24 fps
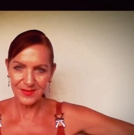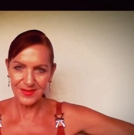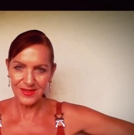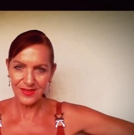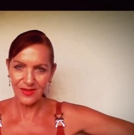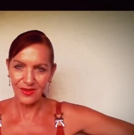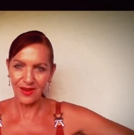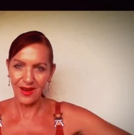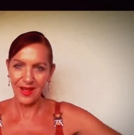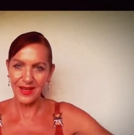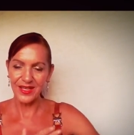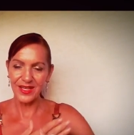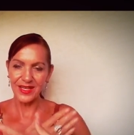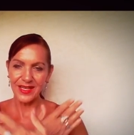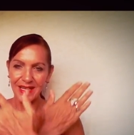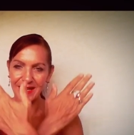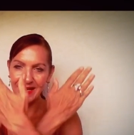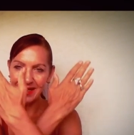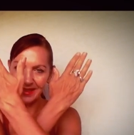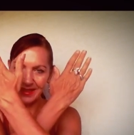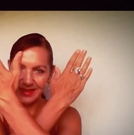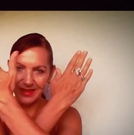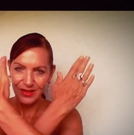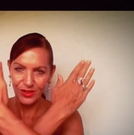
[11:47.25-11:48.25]
So like you're
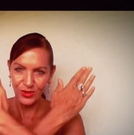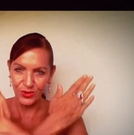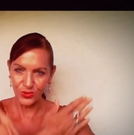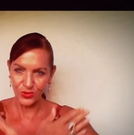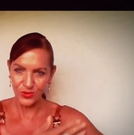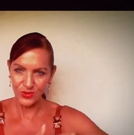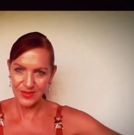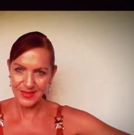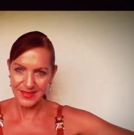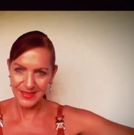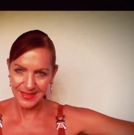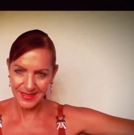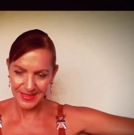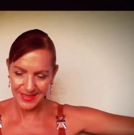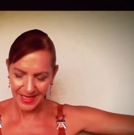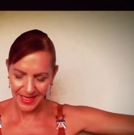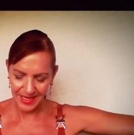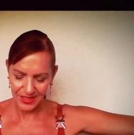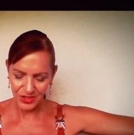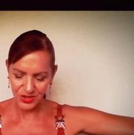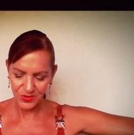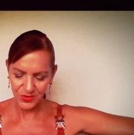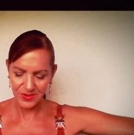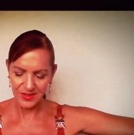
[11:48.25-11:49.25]
cutting the cords and
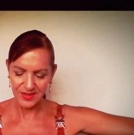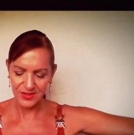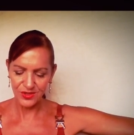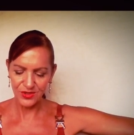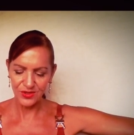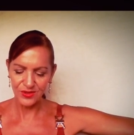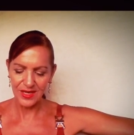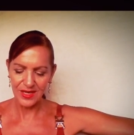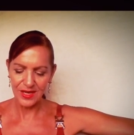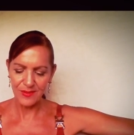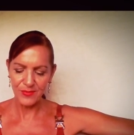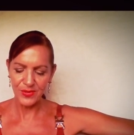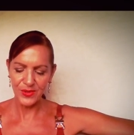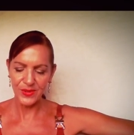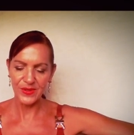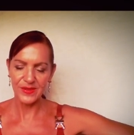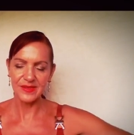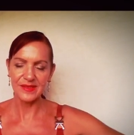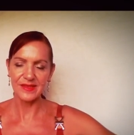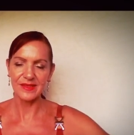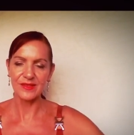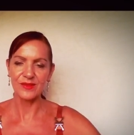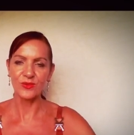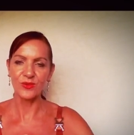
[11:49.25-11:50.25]
attachments to that
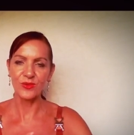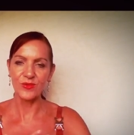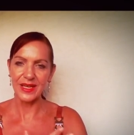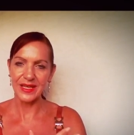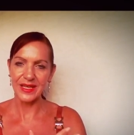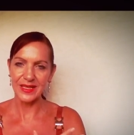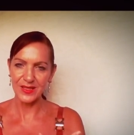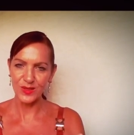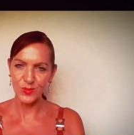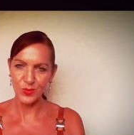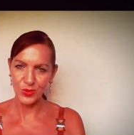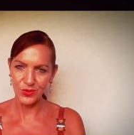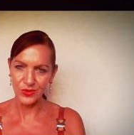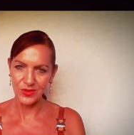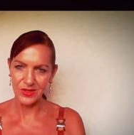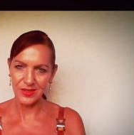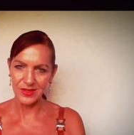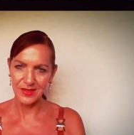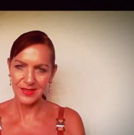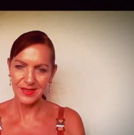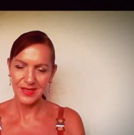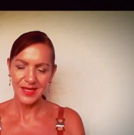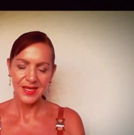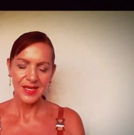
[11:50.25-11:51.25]
person or that
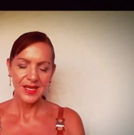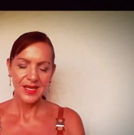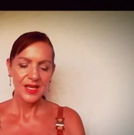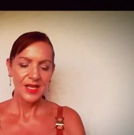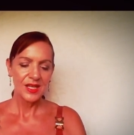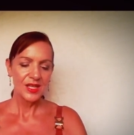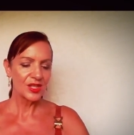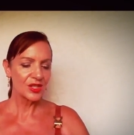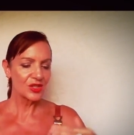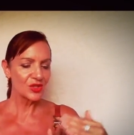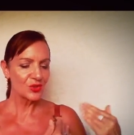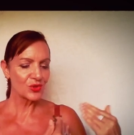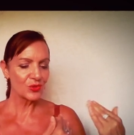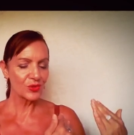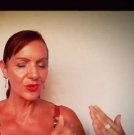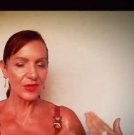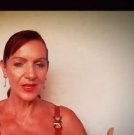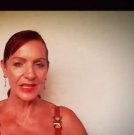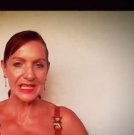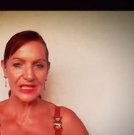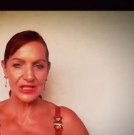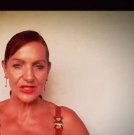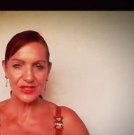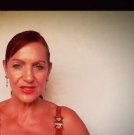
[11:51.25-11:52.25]
experience. You can do it on
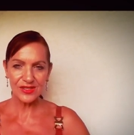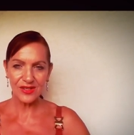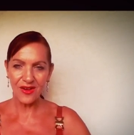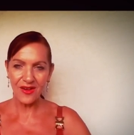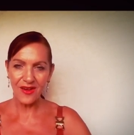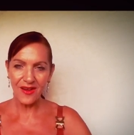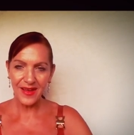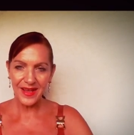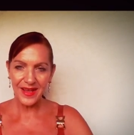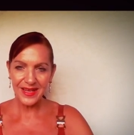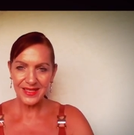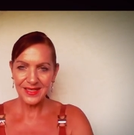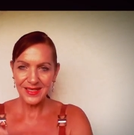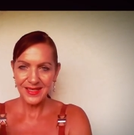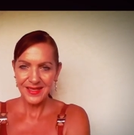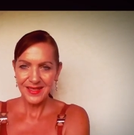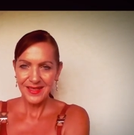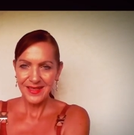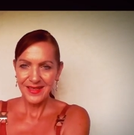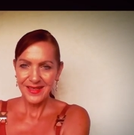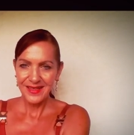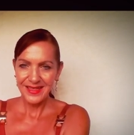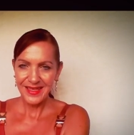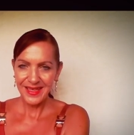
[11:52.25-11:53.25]
each side,
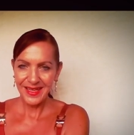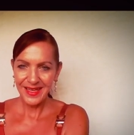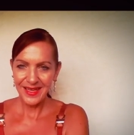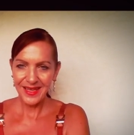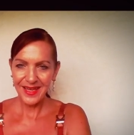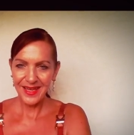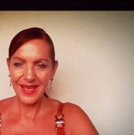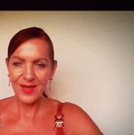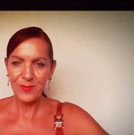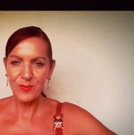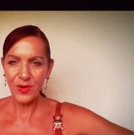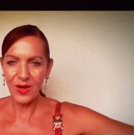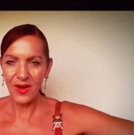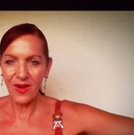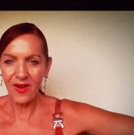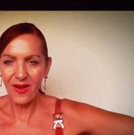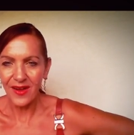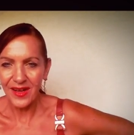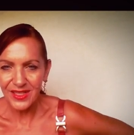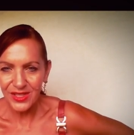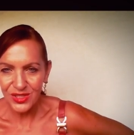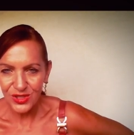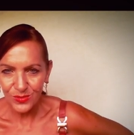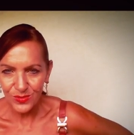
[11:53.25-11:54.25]
yeah, and
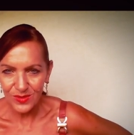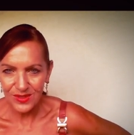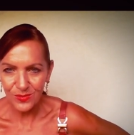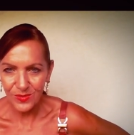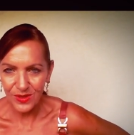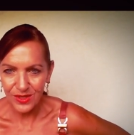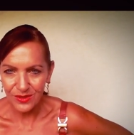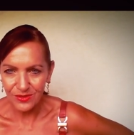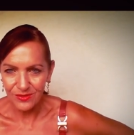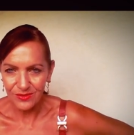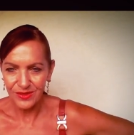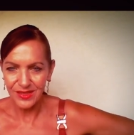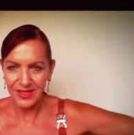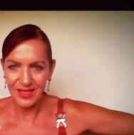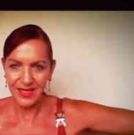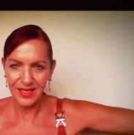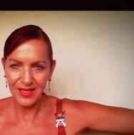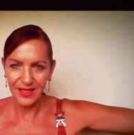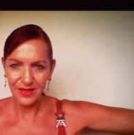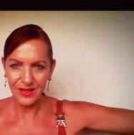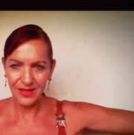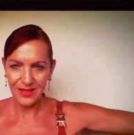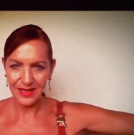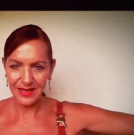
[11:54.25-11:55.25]
behind you as well,
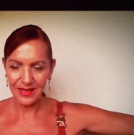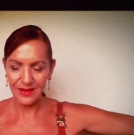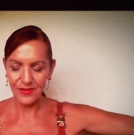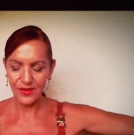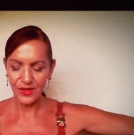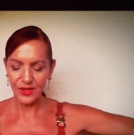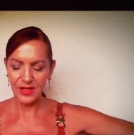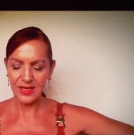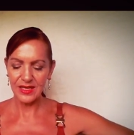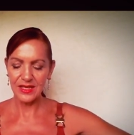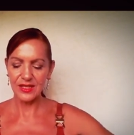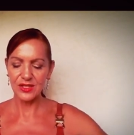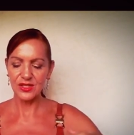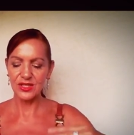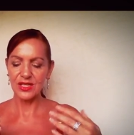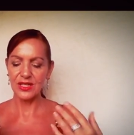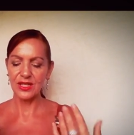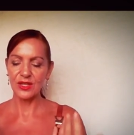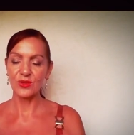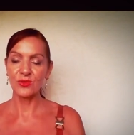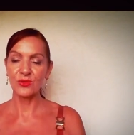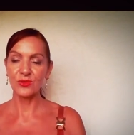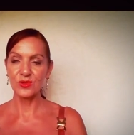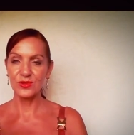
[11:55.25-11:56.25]
yeah. Cut the
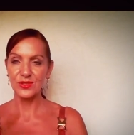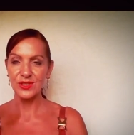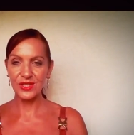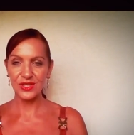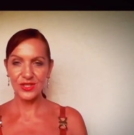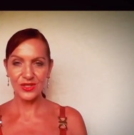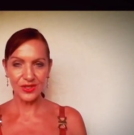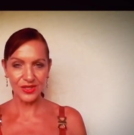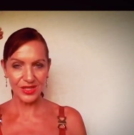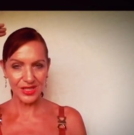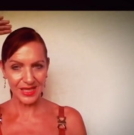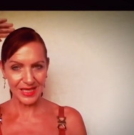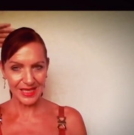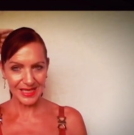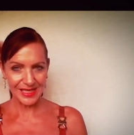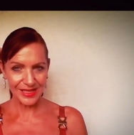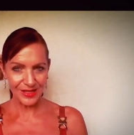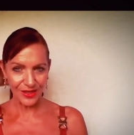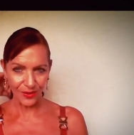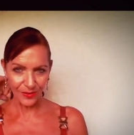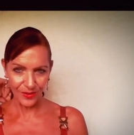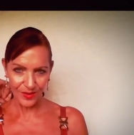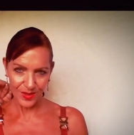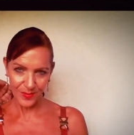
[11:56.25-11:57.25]
energetic cords. You've got your
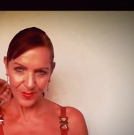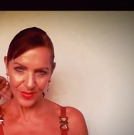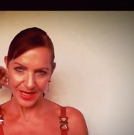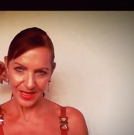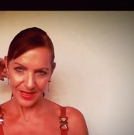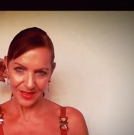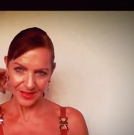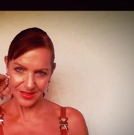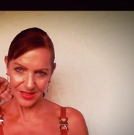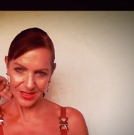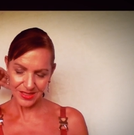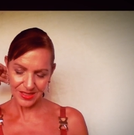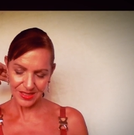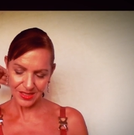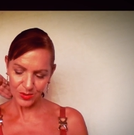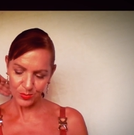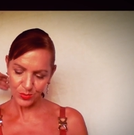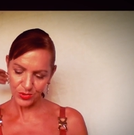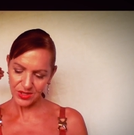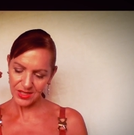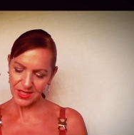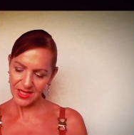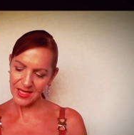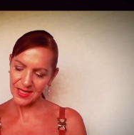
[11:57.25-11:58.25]
ego at the back that you need to
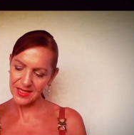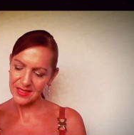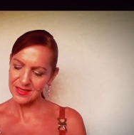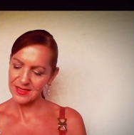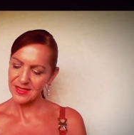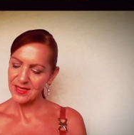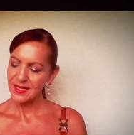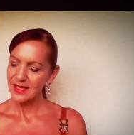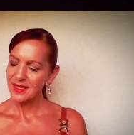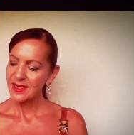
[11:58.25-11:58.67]
protect.